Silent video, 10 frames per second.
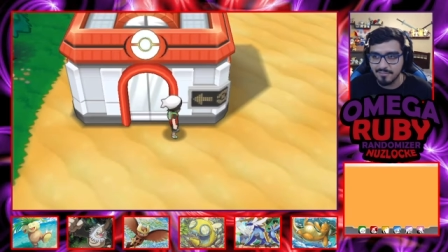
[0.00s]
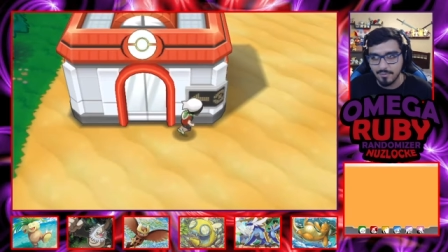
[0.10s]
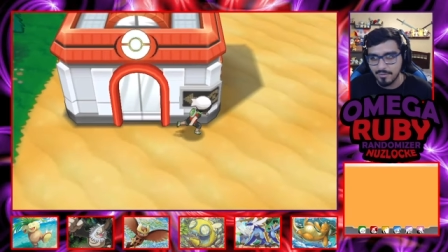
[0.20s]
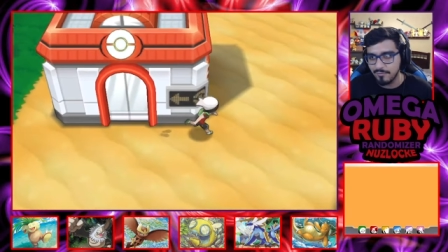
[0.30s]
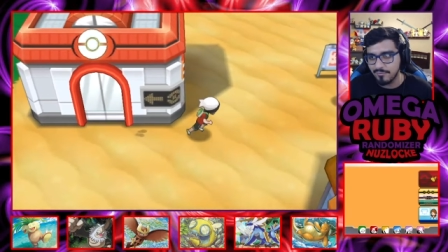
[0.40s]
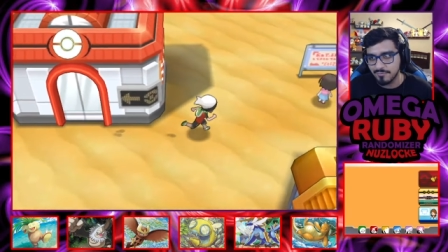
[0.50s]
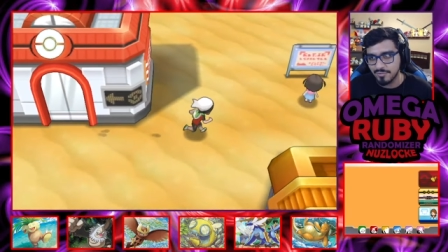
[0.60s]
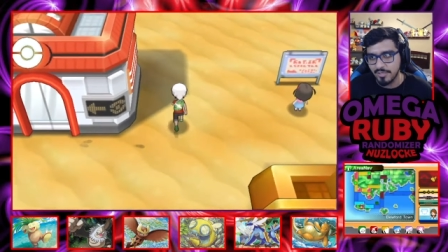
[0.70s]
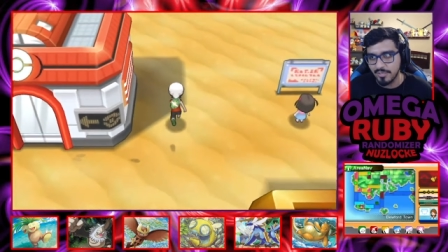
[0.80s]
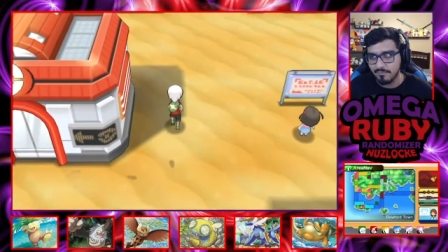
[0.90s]
want to do some
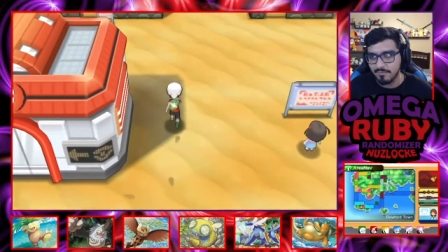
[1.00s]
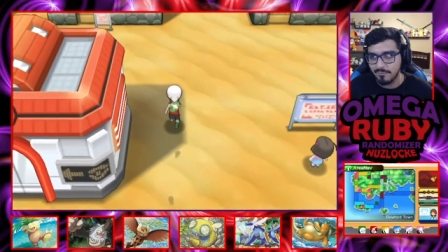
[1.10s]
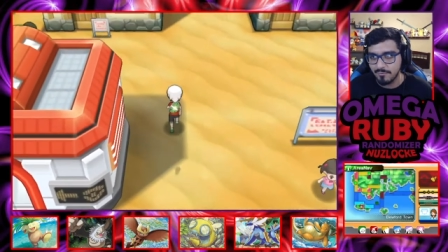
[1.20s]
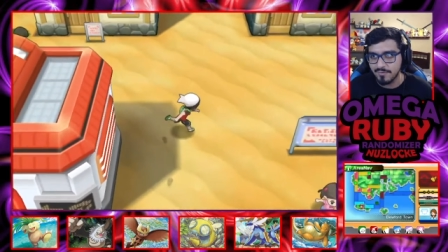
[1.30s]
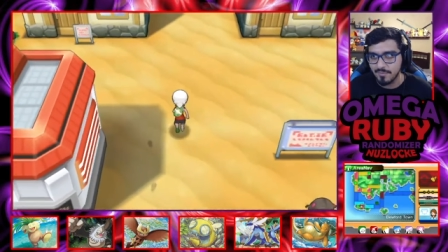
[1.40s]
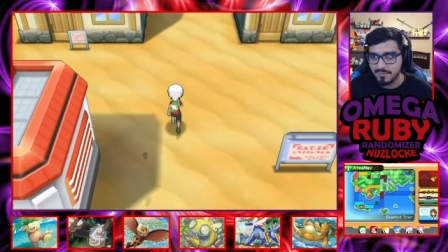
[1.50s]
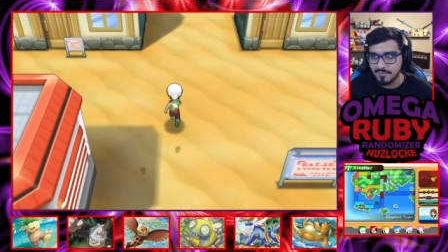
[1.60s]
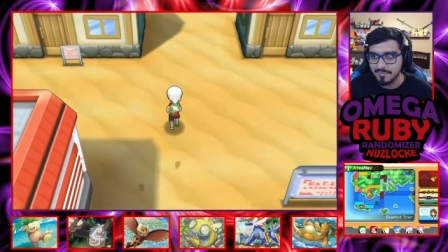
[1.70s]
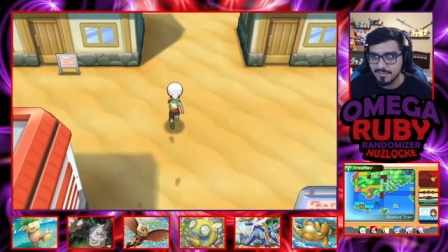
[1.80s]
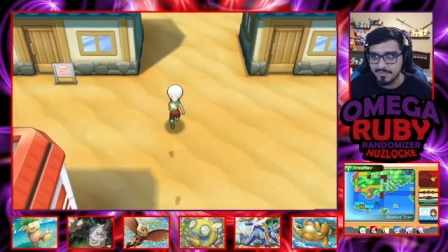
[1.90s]
training before this
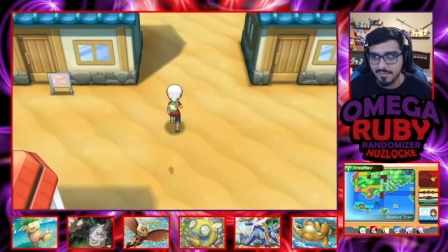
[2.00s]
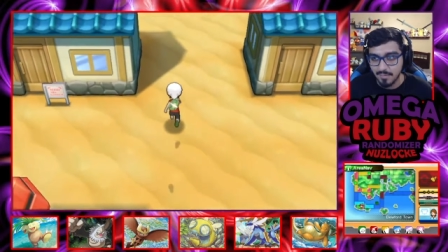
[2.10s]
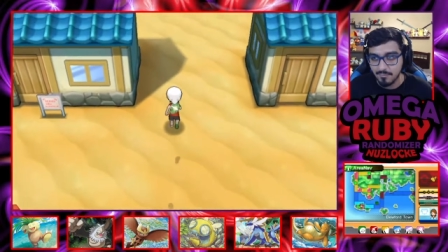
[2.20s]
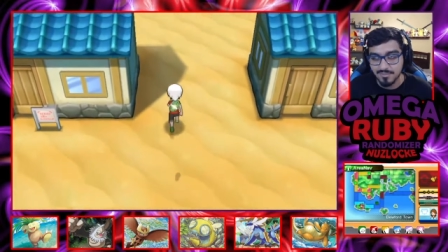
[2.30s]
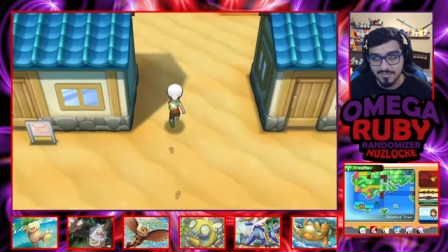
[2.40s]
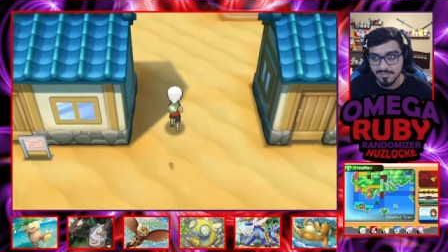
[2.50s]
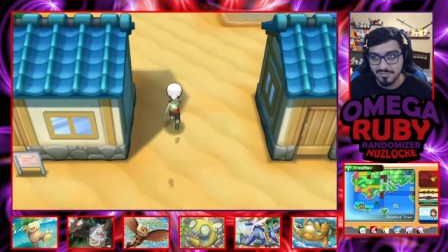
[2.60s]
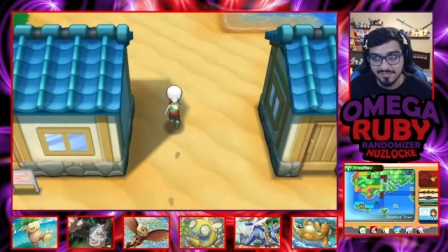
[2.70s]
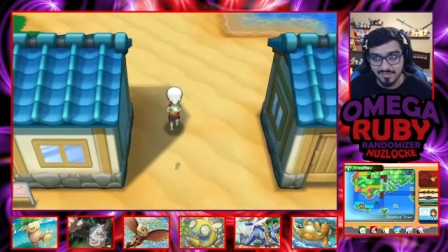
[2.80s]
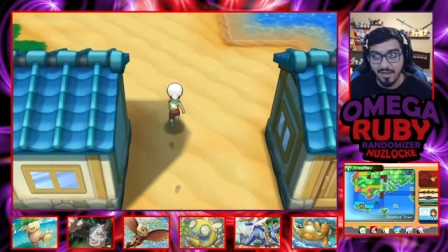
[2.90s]
episode because I was
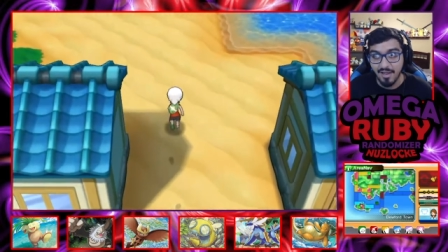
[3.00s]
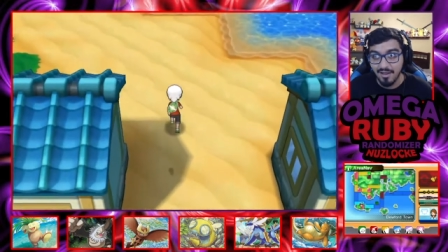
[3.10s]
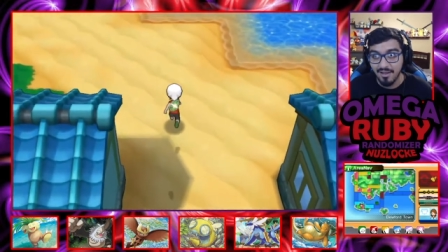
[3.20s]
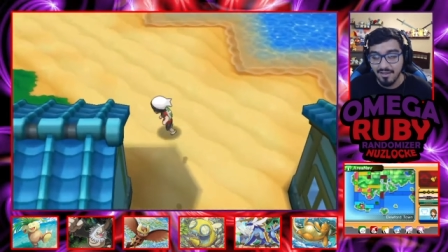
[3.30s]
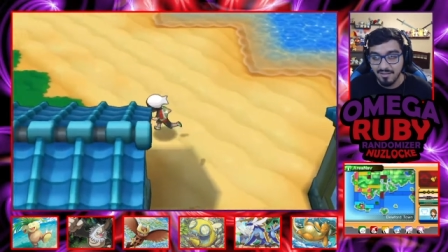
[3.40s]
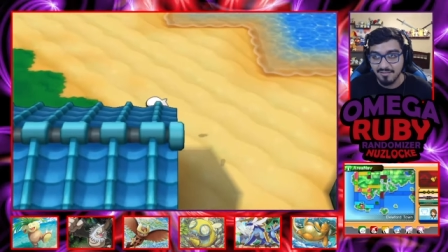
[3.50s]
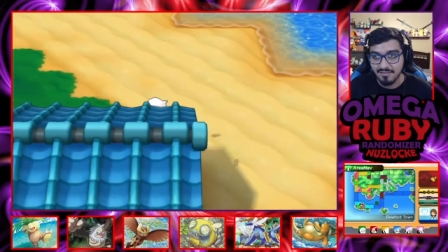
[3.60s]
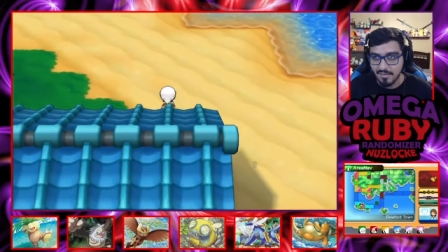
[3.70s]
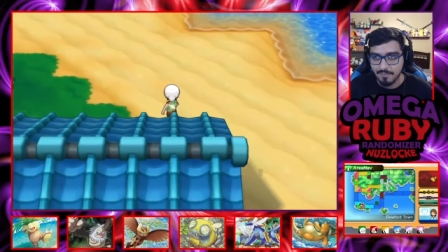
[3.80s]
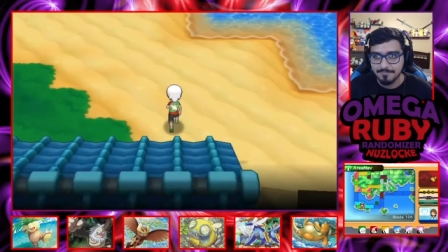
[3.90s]
just, uh,
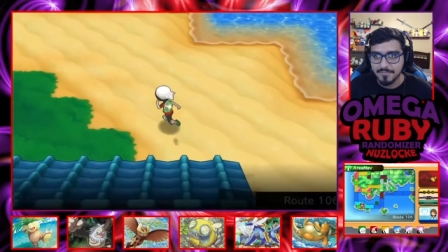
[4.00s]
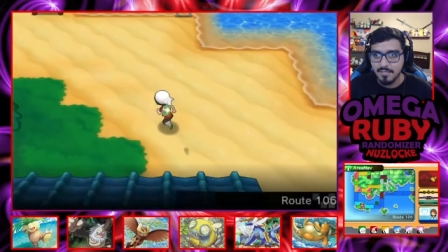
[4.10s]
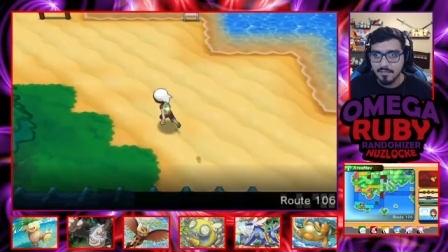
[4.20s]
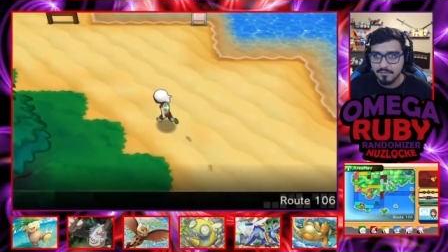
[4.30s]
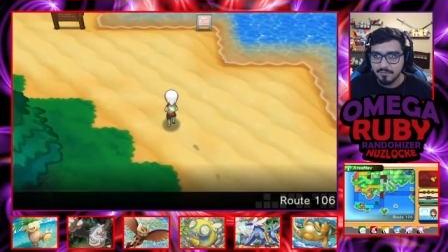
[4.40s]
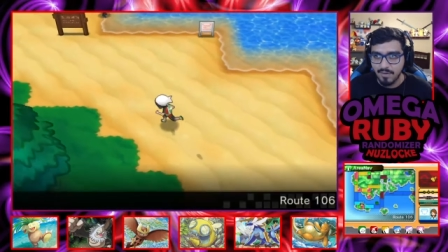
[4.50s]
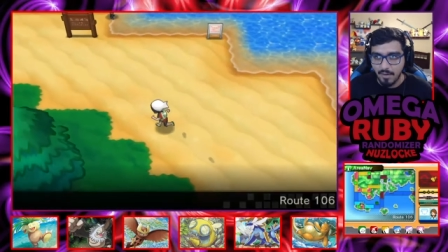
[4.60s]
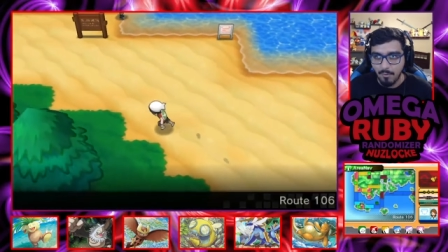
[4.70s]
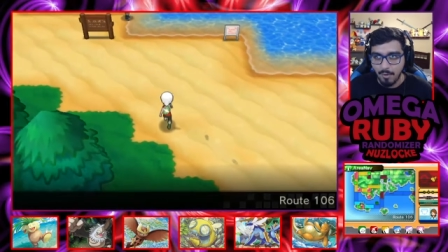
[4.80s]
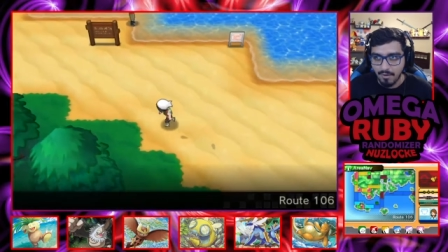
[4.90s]
yeah. So
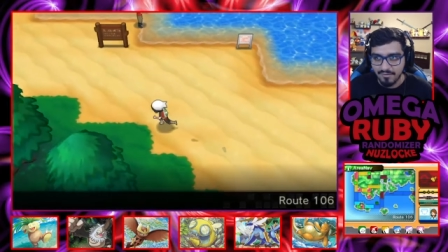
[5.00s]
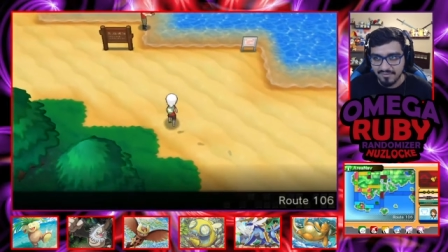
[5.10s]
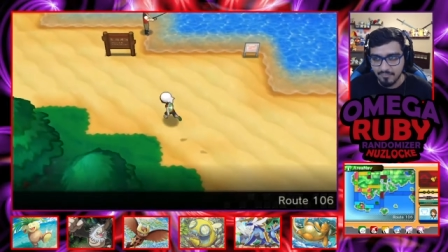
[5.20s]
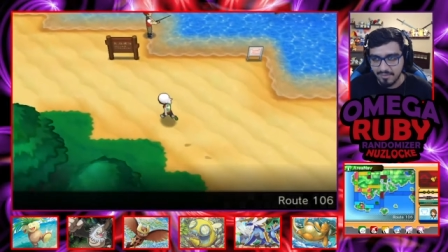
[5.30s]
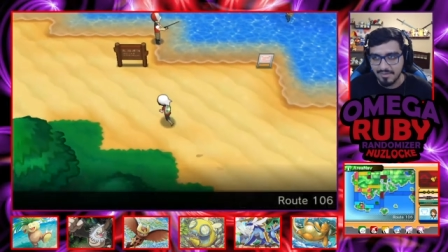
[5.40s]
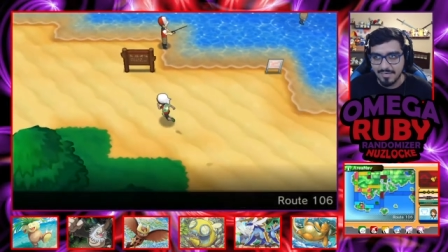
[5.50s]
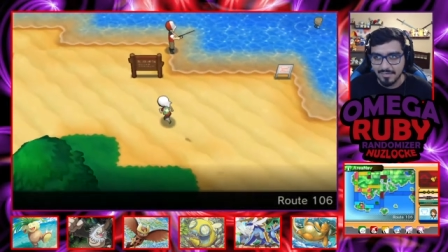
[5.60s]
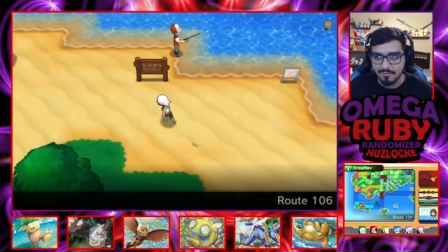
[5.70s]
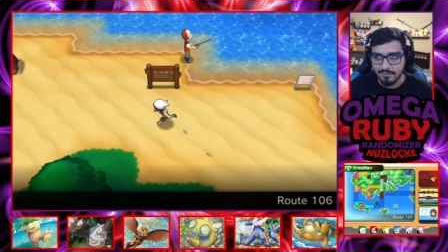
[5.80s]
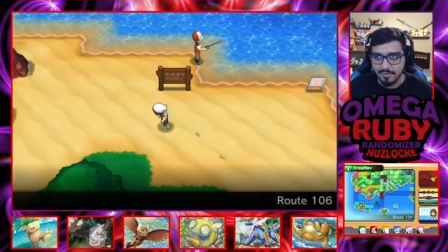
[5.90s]
I'm, I'm, it's already late,
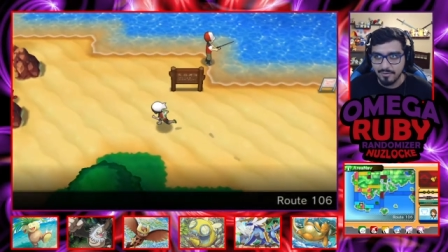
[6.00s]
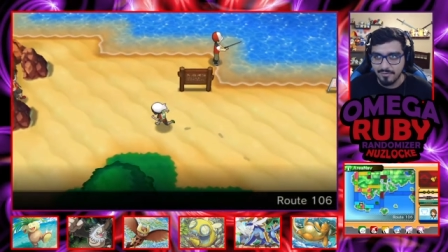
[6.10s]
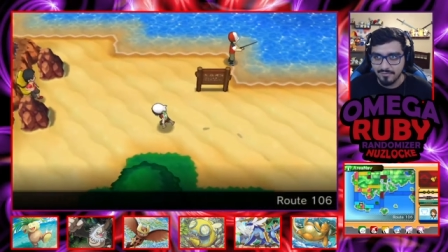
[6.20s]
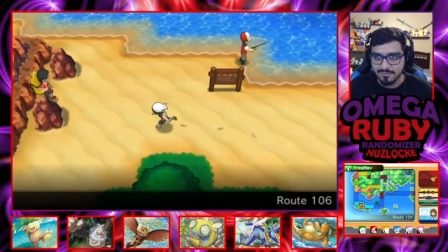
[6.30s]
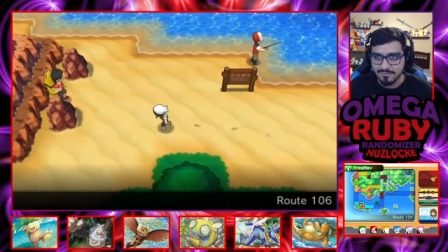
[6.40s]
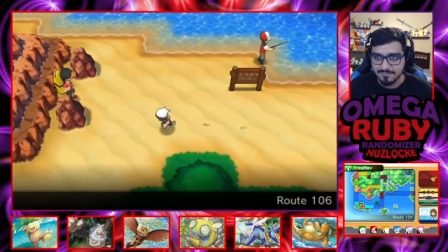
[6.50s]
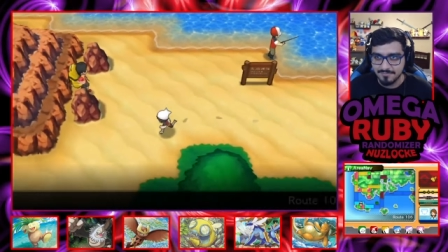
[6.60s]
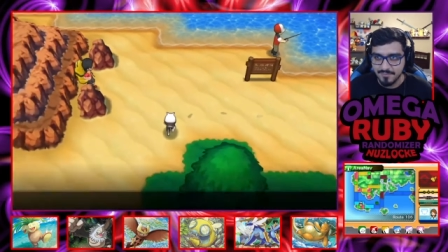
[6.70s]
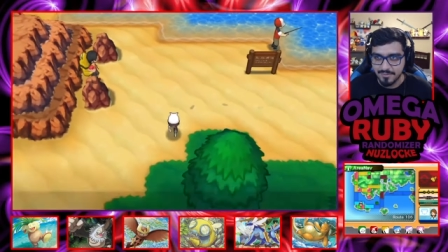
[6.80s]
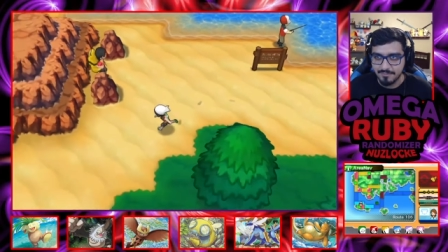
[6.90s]
all right, as is.
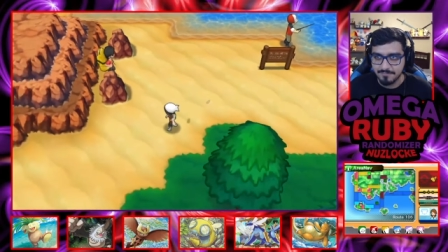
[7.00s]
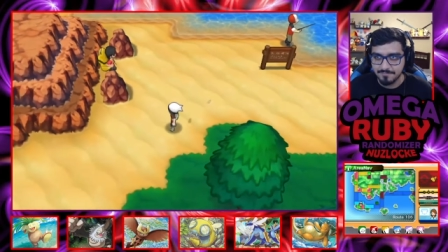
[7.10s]
All right.